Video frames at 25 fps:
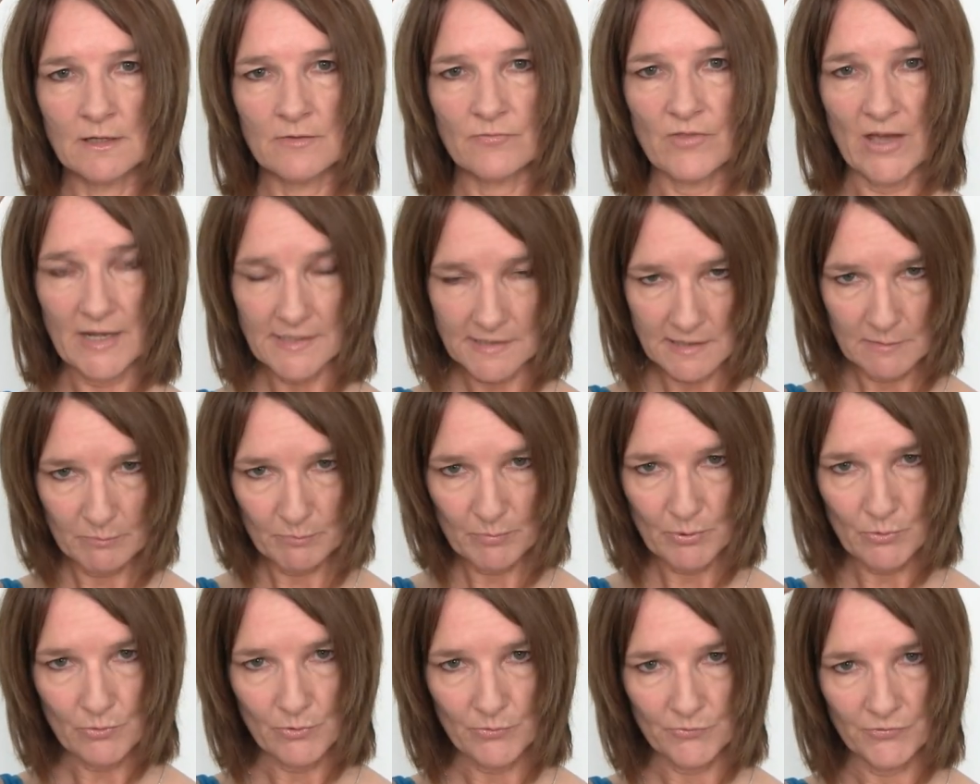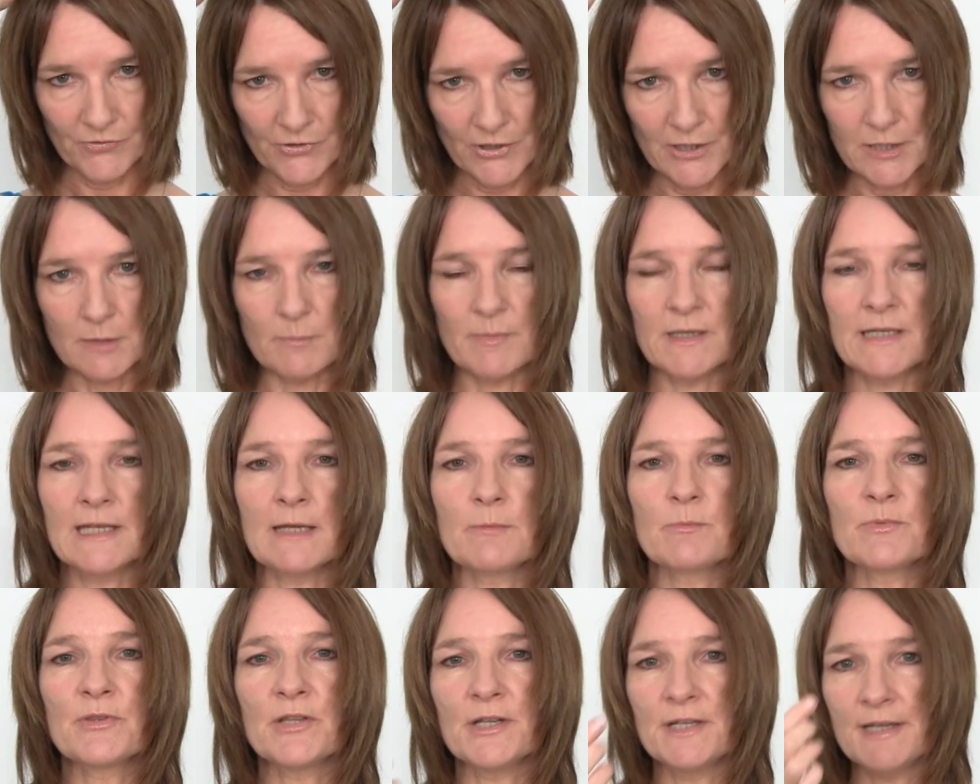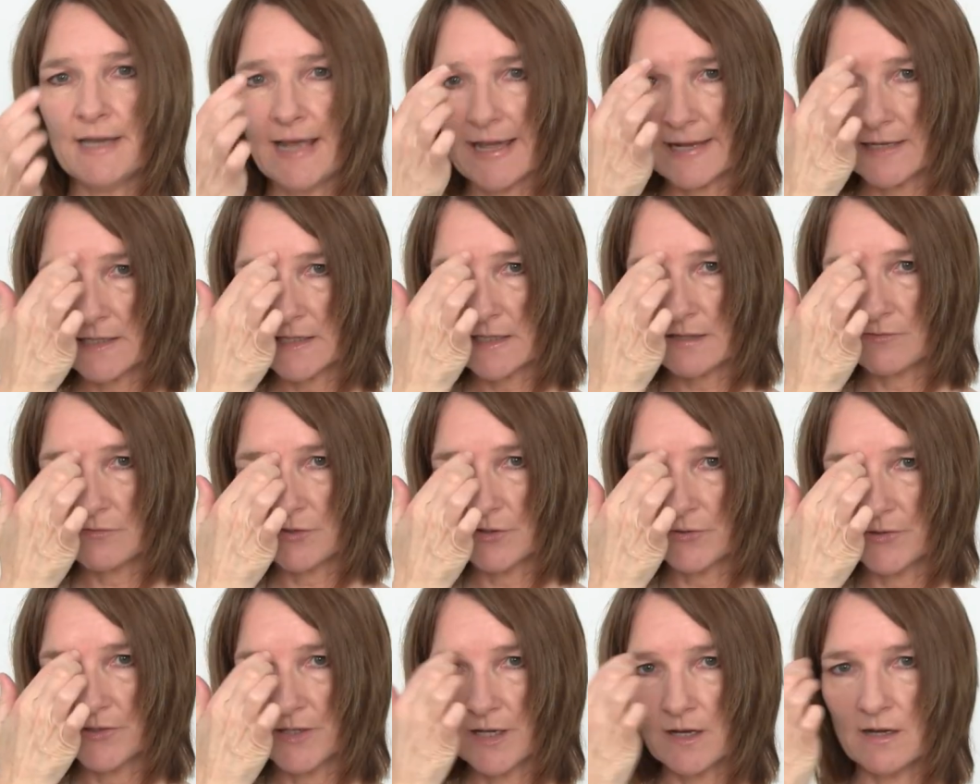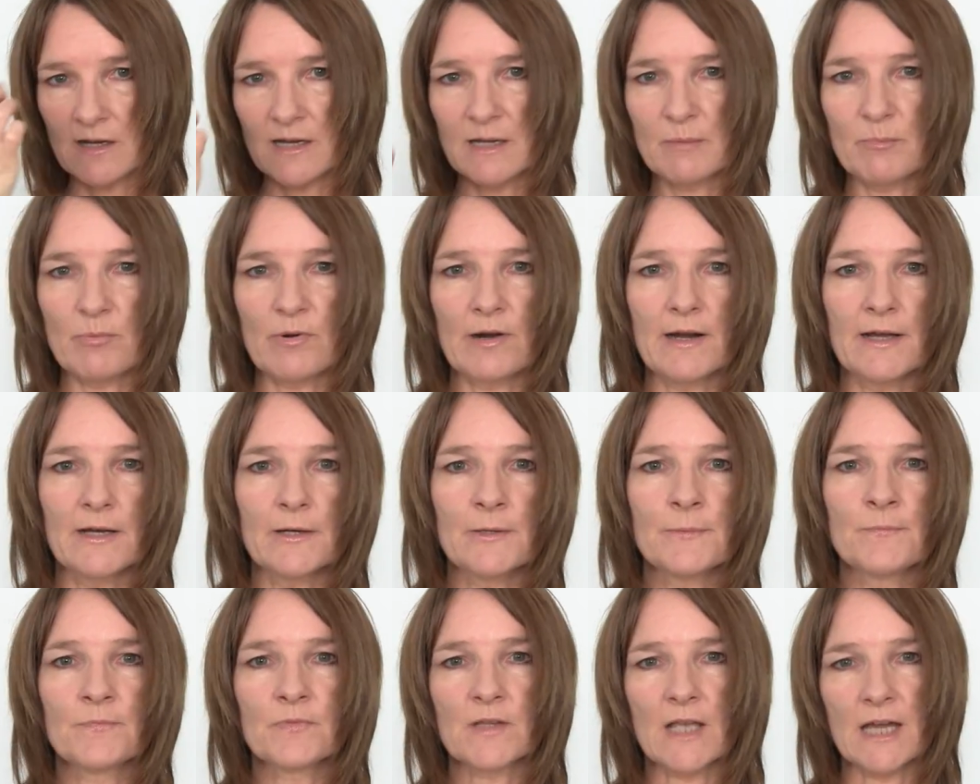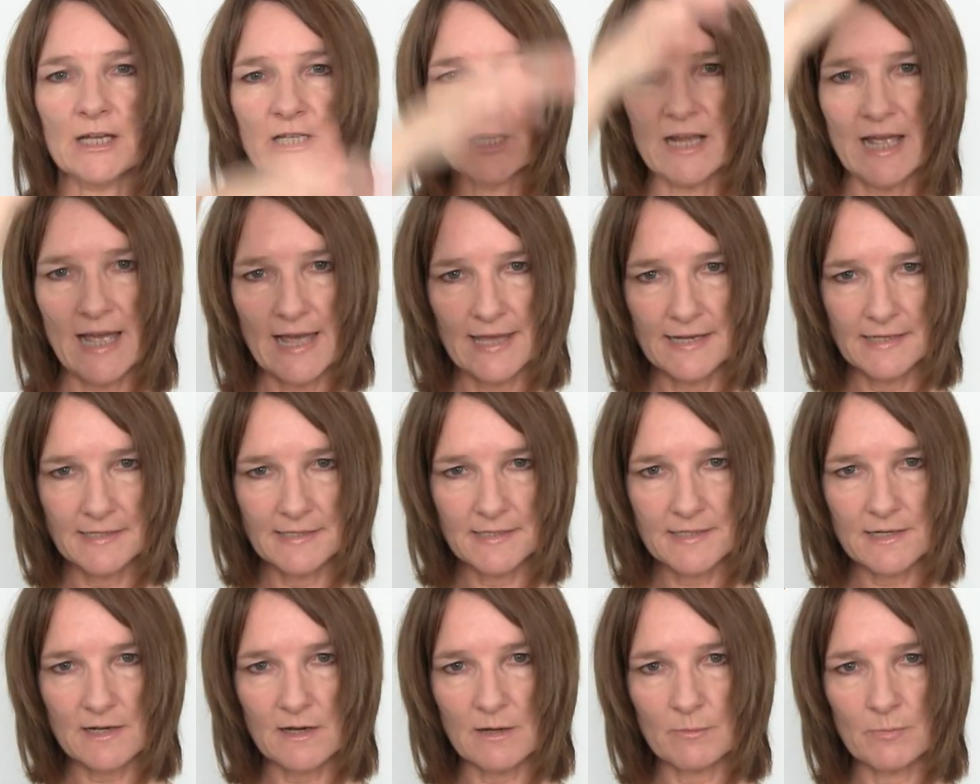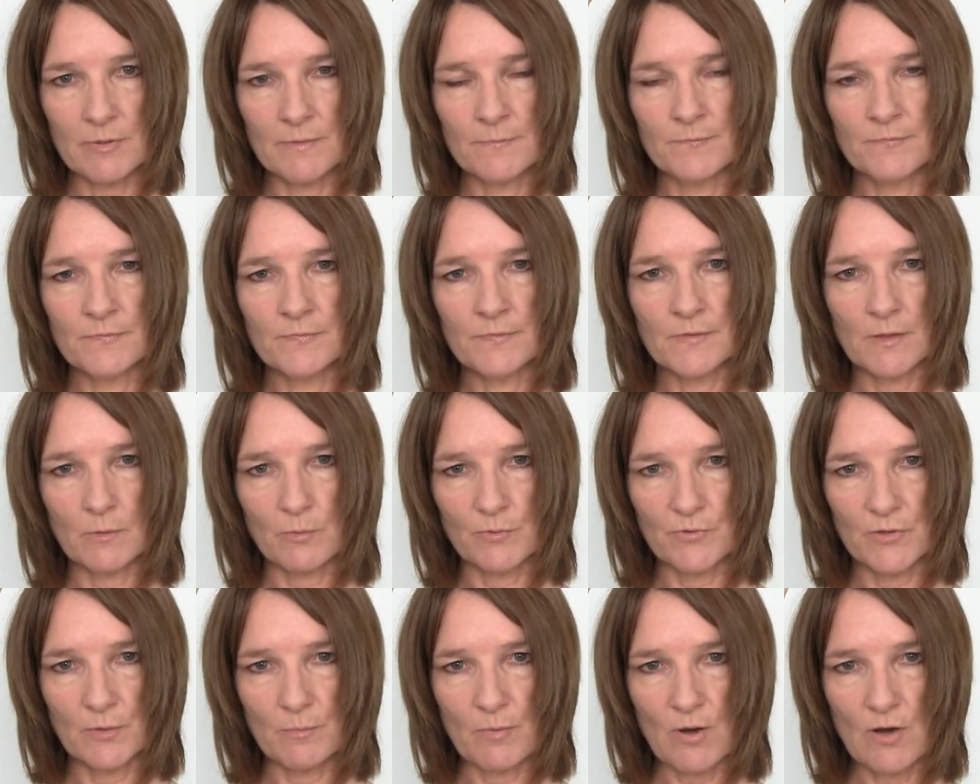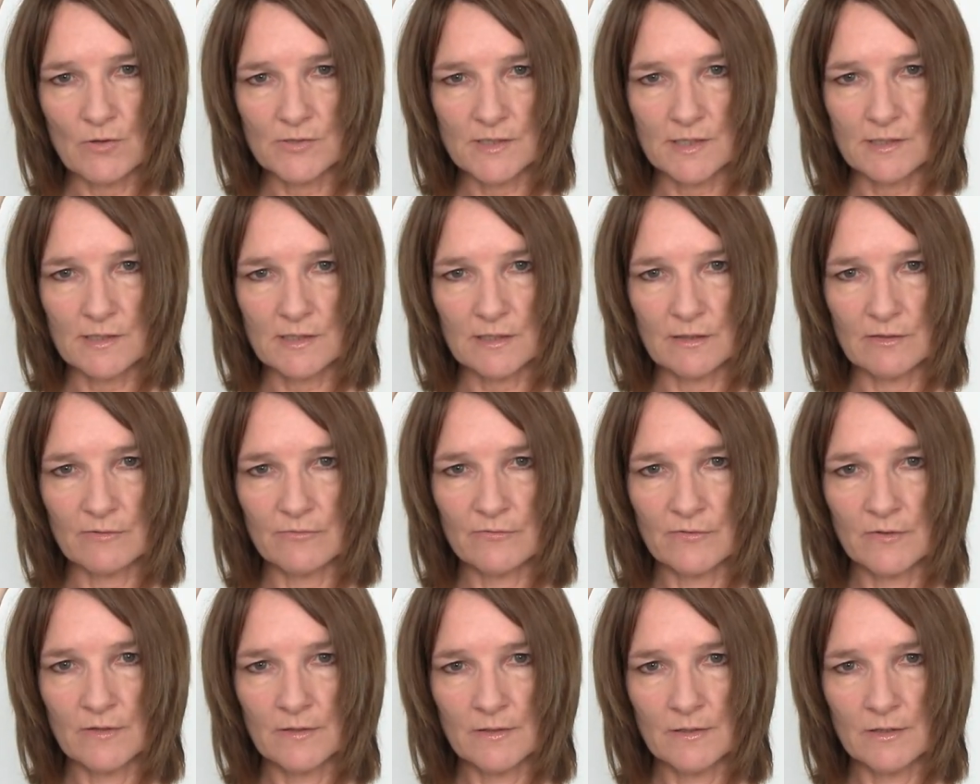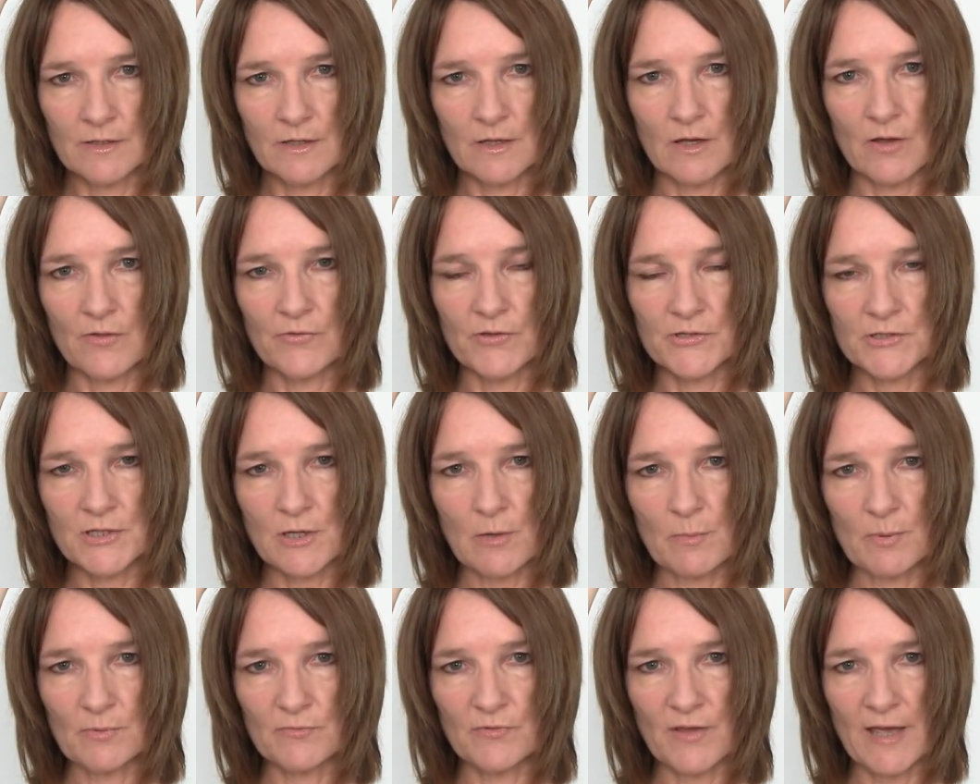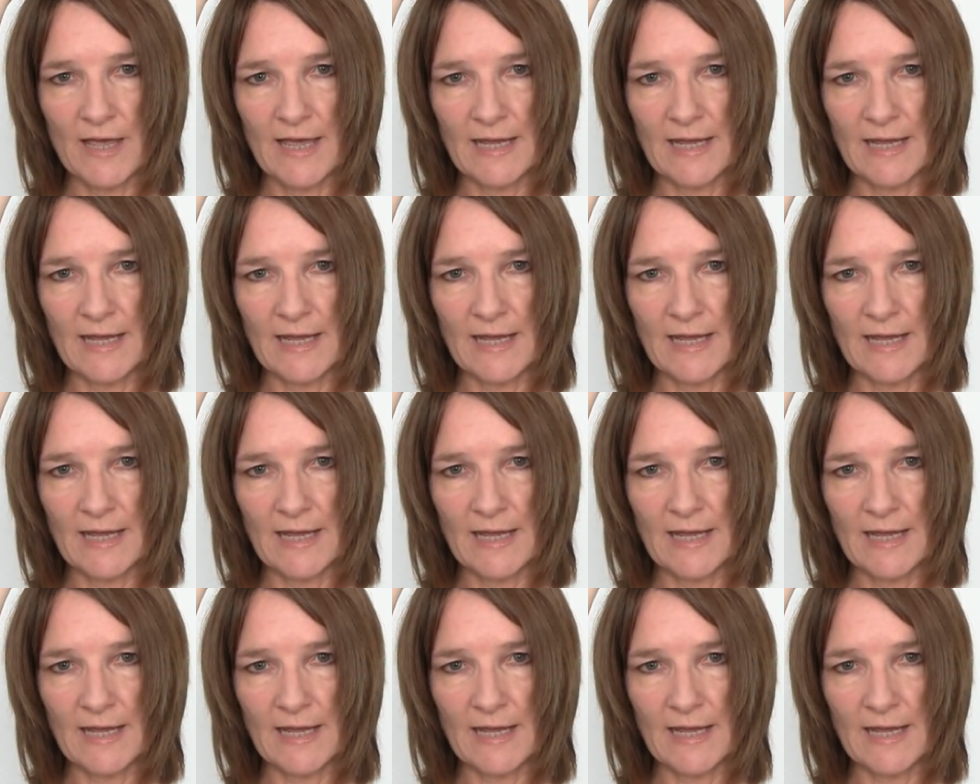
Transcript: That's important that you begin with the negative on the eyebrow and you end up with the positive on the top of the